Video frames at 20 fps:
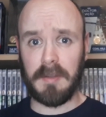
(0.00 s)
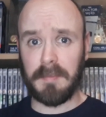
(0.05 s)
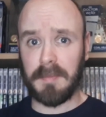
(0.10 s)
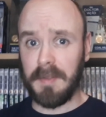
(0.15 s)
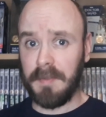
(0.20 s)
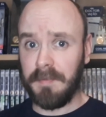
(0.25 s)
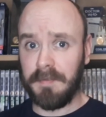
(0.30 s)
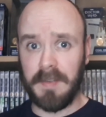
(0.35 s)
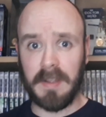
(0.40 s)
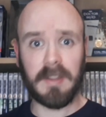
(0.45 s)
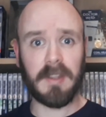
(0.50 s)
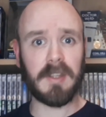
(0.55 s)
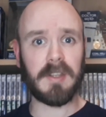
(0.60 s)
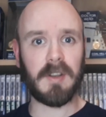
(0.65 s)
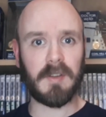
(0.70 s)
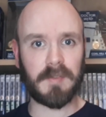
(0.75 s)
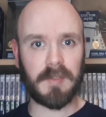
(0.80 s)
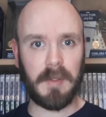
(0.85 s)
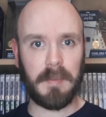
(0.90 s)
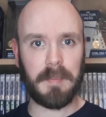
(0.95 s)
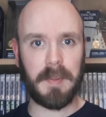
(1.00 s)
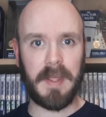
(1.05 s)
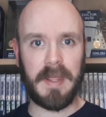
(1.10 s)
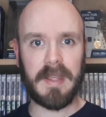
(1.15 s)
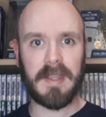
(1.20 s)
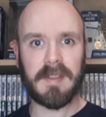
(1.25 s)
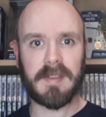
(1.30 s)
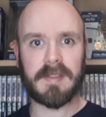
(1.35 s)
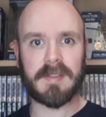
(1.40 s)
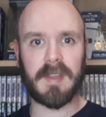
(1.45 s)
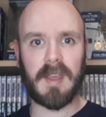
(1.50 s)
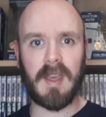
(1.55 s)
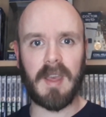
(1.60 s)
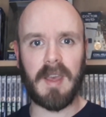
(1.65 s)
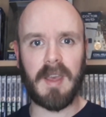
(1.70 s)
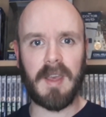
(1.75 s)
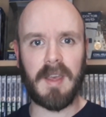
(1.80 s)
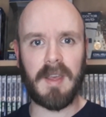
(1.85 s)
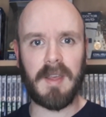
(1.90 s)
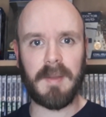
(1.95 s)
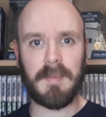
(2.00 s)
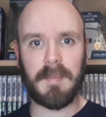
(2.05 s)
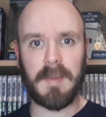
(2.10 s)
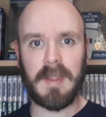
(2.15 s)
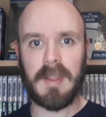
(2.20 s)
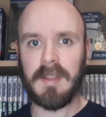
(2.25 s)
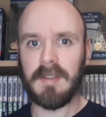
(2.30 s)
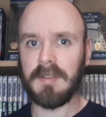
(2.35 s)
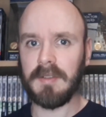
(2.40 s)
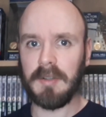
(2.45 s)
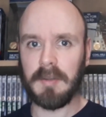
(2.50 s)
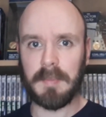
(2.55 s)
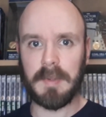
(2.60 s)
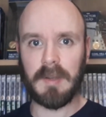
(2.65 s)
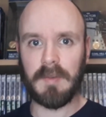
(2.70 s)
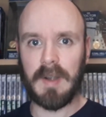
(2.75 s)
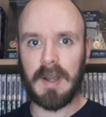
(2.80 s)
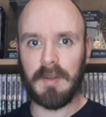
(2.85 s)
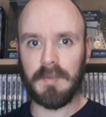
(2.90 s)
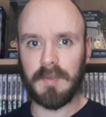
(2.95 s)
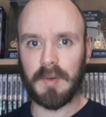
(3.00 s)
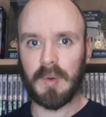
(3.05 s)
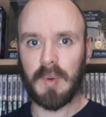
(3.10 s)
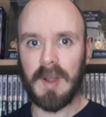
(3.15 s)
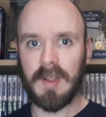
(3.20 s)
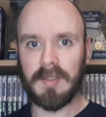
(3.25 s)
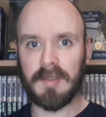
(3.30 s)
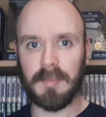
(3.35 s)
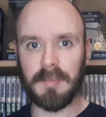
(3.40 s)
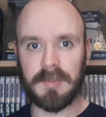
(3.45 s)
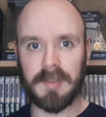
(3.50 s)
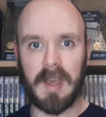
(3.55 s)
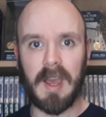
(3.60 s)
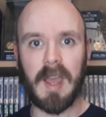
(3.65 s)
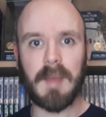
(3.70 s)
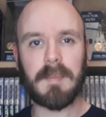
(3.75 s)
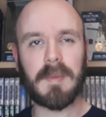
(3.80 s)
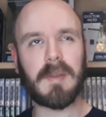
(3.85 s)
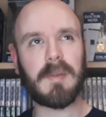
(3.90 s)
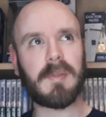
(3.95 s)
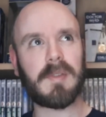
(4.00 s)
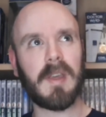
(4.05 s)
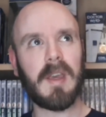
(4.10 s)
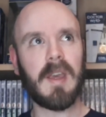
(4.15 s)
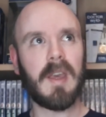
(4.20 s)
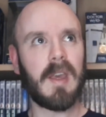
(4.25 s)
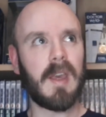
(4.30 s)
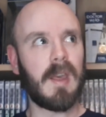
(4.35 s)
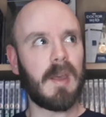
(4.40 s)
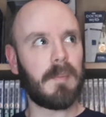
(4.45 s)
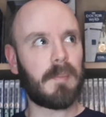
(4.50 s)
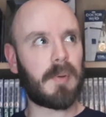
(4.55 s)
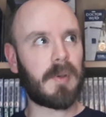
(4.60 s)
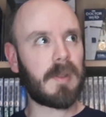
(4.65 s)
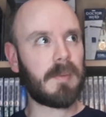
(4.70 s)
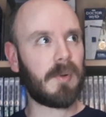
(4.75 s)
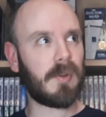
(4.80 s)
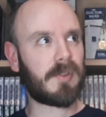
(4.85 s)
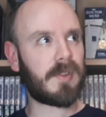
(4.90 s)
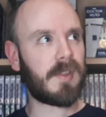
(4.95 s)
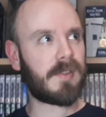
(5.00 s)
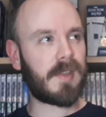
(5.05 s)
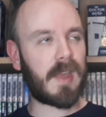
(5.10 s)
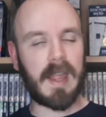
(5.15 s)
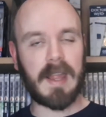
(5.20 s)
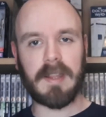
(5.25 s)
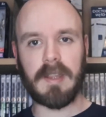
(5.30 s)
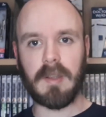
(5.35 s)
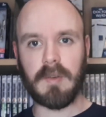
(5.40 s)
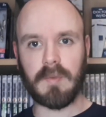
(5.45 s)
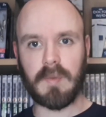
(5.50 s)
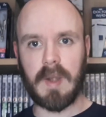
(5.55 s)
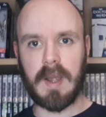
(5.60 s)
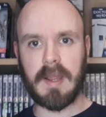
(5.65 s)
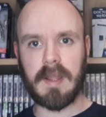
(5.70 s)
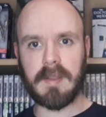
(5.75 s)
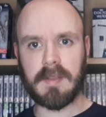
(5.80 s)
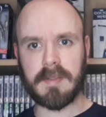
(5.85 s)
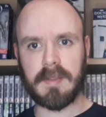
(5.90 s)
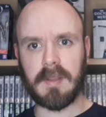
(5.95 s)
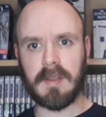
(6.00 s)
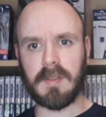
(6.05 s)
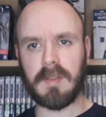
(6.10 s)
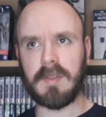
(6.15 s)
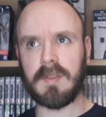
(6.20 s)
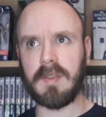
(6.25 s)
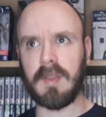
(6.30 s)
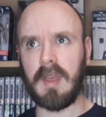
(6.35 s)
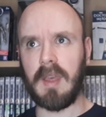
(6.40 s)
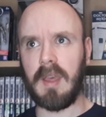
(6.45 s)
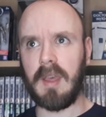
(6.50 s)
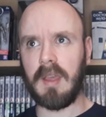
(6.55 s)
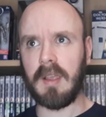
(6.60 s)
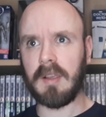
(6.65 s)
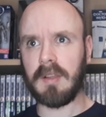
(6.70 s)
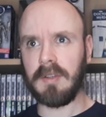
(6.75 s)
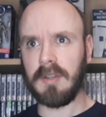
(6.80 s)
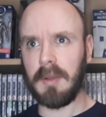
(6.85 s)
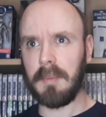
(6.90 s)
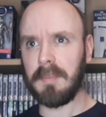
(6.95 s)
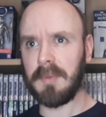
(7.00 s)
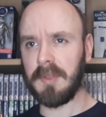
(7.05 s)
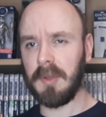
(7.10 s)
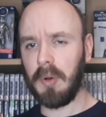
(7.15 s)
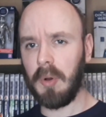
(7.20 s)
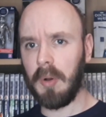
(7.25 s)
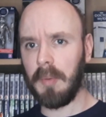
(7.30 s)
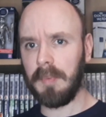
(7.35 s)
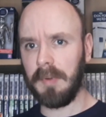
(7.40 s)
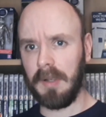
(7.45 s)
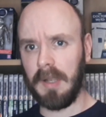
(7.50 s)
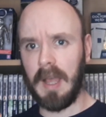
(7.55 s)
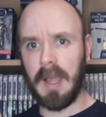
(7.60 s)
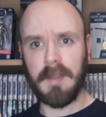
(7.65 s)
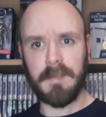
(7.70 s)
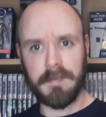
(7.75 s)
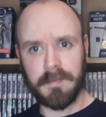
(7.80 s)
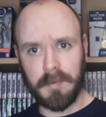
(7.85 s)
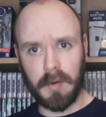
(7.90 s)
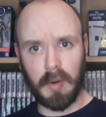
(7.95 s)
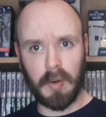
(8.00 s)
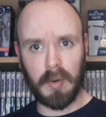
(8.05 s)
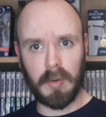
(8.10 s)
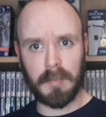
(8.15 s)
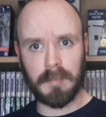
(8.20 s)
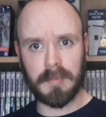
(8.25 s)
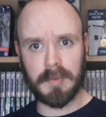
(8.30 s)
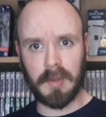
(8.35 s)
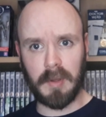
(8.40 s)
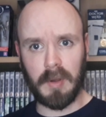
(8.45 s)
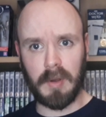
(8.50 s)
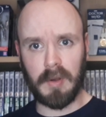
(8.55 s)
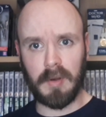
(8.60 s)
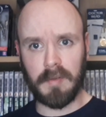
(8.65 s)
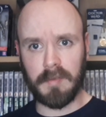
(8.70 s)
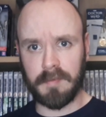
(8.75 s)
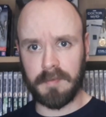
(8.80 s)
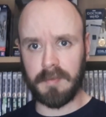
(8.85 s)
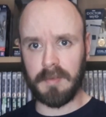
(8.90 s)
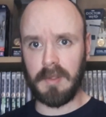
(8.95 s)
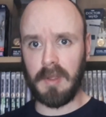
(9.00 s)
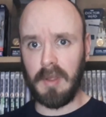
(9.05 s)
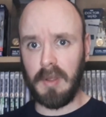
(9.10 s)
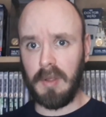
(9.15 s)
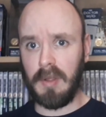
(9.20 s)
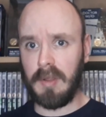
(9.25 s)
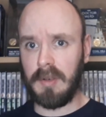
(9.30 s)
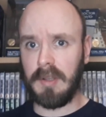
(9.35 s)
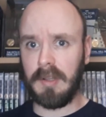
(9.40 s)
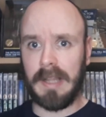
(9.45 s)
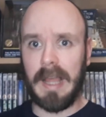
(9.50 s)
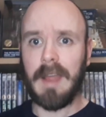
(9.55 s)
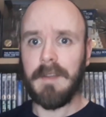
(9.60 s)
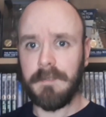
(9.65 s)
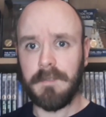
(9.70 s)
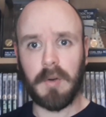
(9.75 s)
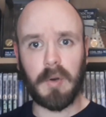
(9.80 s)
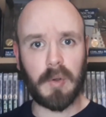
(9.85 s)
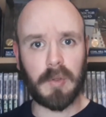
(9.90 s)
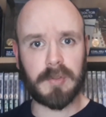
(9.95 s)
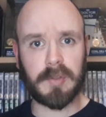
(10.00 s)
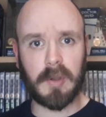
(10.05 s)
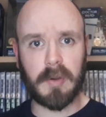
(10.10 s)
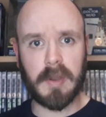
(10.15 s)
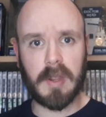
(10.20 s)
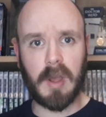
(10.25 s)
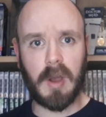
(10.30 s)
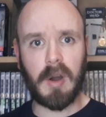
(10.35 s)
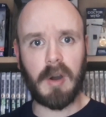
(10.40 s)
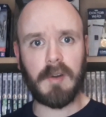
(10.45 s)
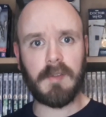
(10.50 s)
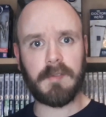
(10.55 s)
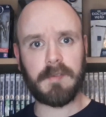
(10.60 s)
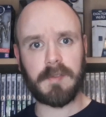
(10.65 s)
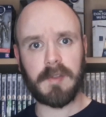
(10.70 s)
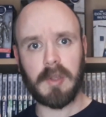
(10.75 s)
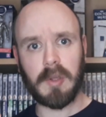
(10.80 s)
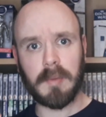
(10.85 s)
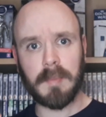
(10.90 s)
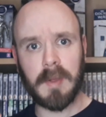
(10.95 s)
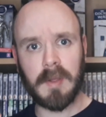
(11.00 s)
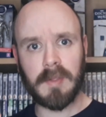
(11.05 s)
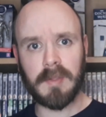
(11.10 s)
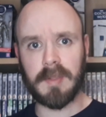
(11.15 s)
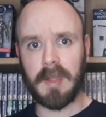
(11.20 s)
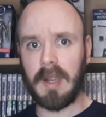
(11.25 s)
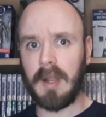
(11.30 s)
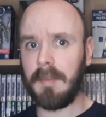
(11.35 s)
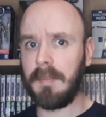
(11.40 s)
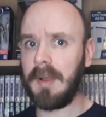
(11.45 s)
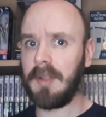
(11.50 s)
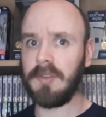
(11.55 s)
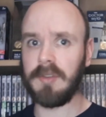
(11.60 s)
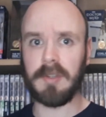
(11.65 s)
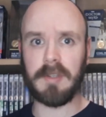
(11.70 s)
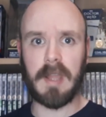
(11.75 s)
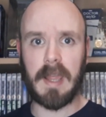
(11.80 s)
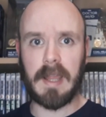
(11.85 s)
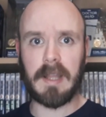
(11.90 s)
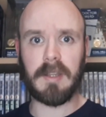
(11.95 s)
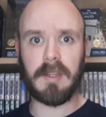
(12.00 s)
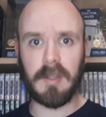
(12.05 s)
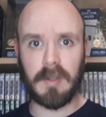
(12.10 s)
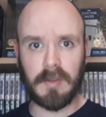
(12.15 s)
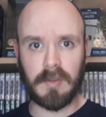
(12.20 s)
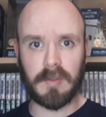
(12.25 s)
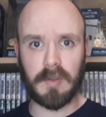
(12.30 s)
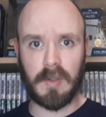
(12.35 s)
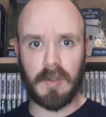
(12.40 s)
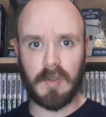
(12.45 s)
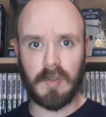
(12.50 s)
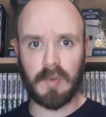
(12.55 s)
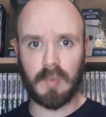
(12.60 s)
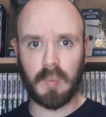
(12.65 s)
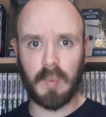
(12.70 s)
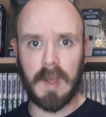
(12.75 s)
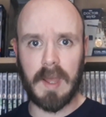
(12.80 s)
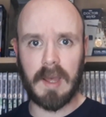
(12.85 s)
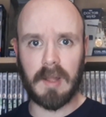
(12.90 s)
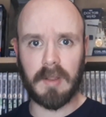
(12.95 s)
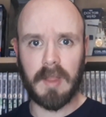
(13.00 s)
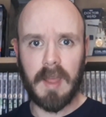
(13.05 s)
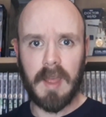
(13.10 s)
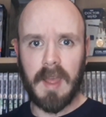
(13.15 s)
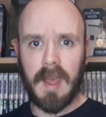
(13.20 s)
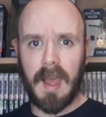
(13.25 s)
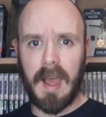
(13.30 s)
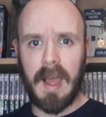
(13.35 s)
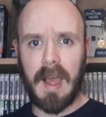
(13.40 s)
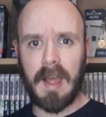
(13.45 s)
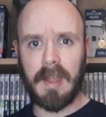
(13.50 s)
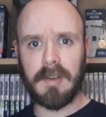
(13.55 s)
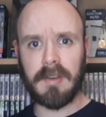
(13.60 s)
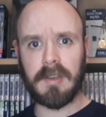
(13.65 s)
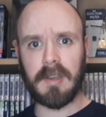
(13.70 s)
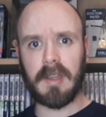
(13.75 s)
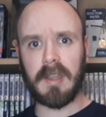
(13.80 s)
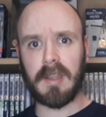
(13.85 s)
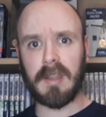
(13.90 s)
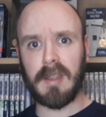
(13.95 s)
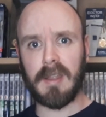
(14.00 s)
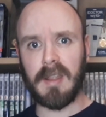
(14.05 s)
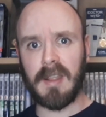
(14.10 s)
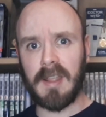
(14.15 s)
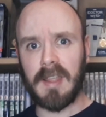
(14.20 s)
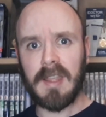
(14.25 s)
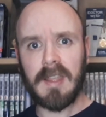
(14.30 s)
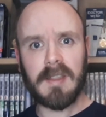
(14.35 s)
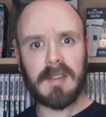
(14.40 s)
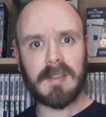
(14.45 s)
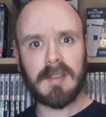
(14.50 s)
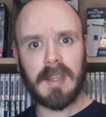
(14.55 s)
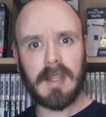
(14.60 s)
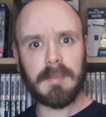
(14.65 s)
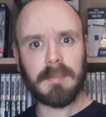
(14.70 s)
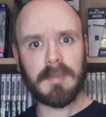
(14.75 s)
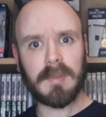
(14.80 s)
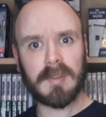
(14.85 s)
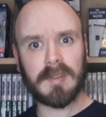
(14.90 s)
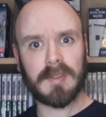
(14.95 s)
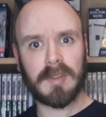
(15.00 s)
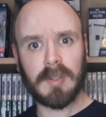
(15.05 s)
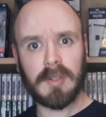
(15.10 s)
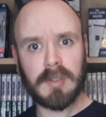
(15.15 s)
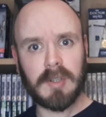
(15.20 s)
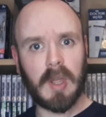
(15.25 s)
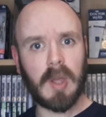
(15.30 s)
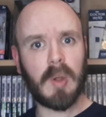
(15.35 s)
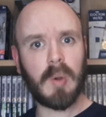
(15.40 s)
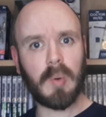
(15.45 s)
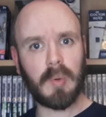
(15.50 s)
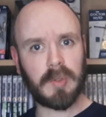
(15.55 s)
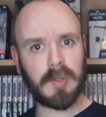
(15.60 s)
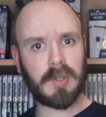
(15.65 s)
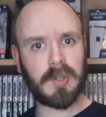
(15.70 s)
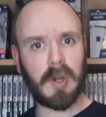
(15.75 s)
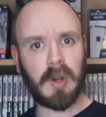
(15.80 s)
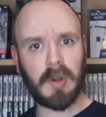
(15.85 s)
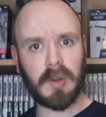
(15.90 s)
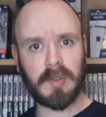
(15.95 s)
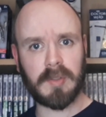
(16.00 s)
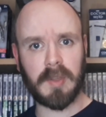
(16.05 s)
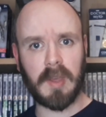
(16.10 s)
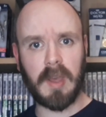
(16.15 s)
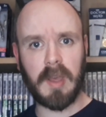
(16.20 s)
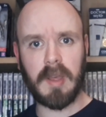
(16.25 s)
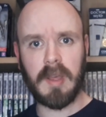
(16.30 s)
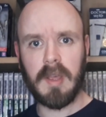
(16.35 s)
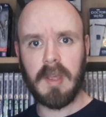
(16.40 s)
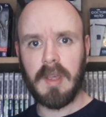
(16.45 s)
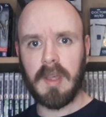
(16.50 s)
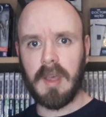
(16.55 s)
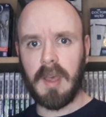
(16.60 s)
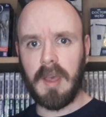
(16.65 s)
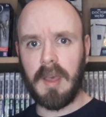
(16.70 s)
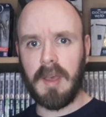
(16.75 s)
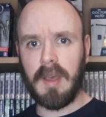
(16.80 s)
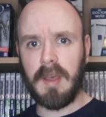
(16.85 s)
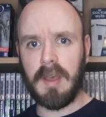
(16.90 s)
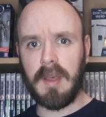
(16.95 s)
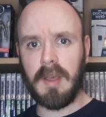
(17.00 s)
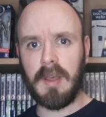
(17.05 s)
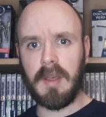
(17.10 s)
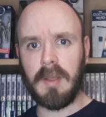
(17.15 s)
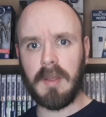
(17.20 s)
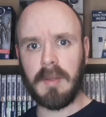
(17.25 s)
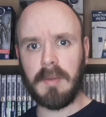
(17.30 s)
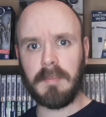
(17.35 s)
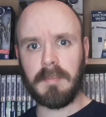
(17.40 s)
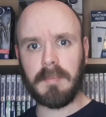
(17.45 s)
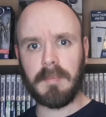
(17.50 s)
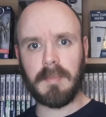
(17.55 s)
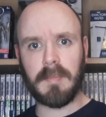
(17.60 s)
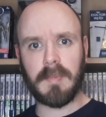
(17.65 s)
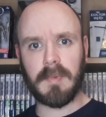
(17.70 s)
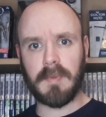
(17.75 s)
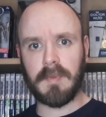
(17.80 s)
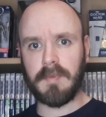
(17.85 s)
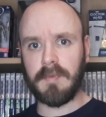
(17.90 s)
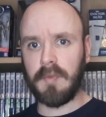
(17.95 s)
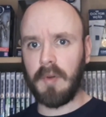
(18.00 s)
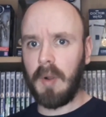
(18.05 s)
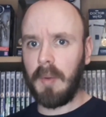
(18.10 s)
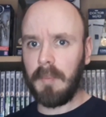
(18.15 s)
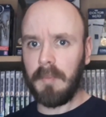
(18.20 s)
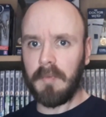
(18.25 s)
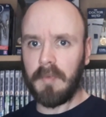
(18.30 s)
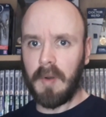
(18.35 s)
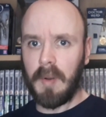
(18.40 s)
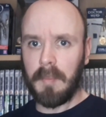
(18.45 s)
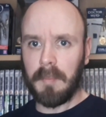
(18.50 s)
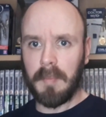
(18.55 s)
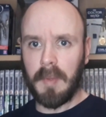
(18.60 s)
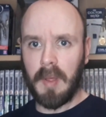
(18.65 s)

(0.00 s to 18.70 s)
villain of the piece. He's going to be around for quite some time. He's pretty much this alien race that can absorb life forms of the life force of humans, and I imagine aliens as well. And he seems to know the Doctor from